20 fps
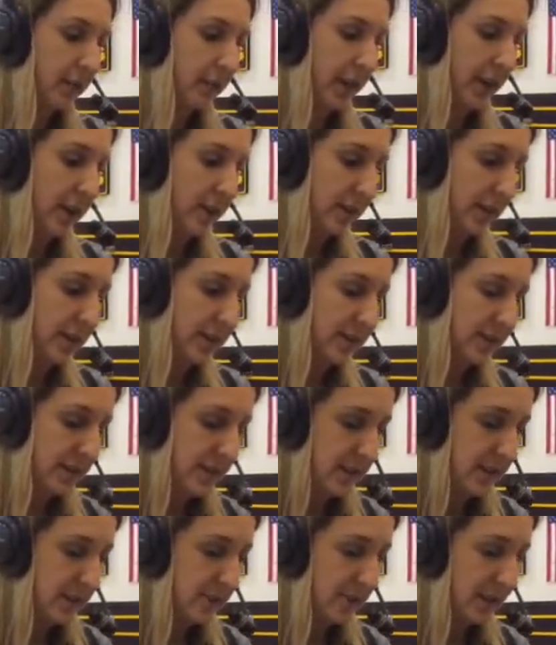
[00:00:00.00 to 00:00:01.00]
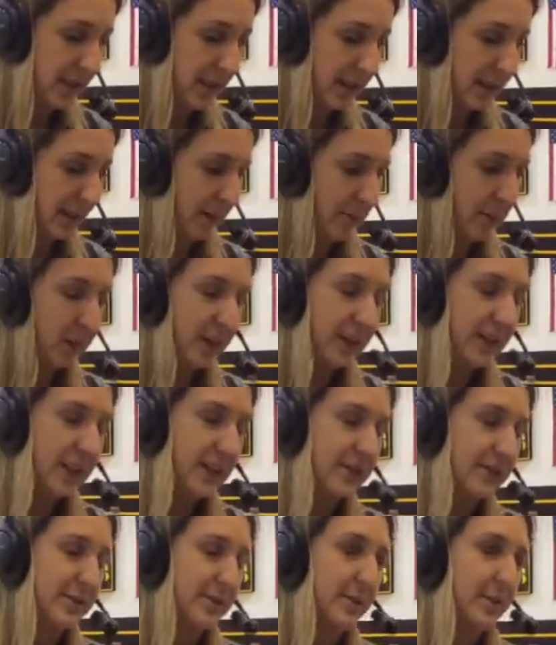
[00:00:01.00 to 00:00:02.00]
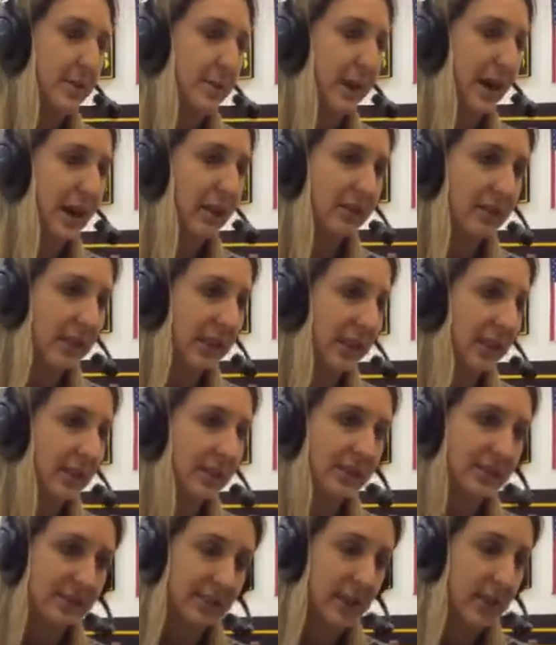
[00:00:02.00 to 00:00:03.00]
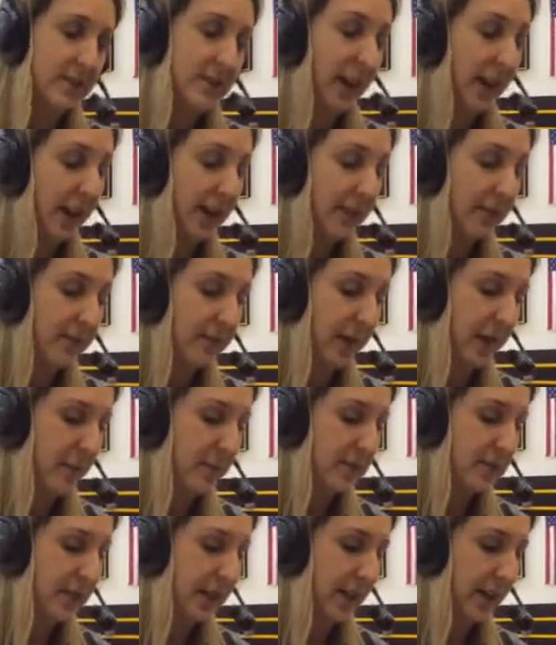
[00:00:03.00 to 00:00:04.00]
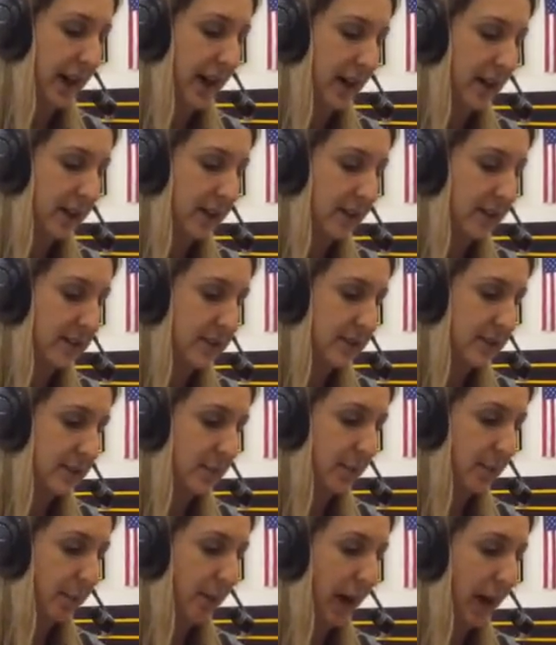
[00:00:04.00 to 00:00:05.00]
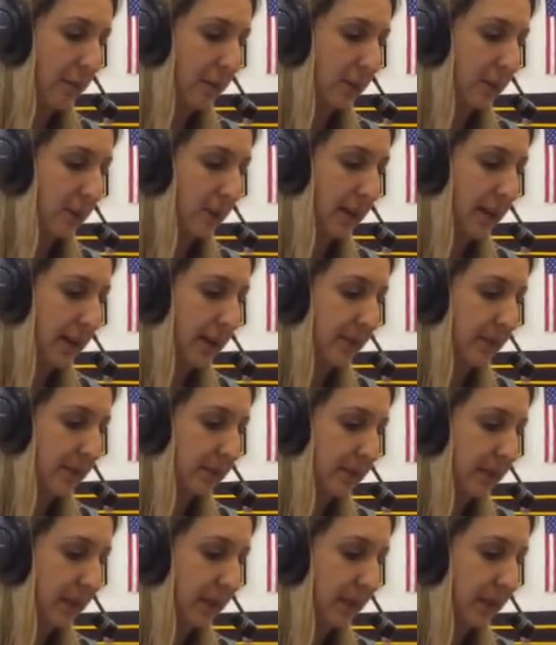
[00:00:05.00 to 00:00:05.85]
Red Oak is a team that I'm pretty concerned about. They're tough. Sierra Athens is probably,